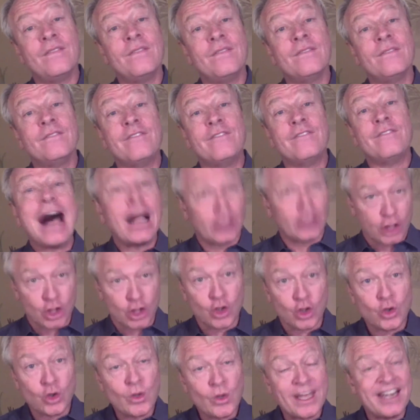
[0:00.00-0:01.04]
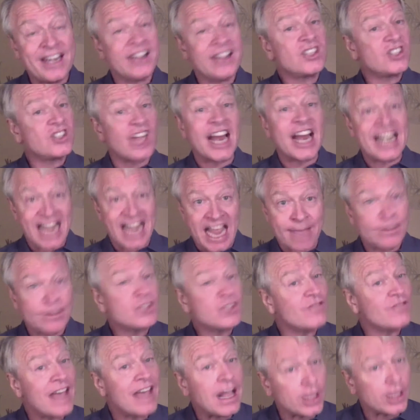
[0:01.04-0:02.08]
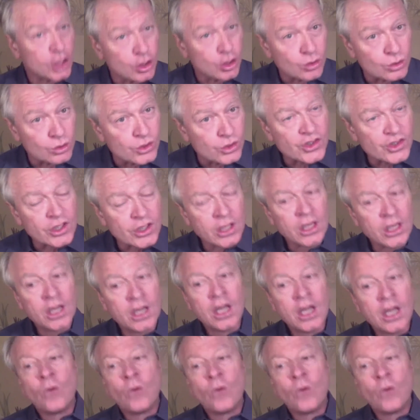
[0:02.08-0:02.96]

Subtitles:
value and its dynamics, values,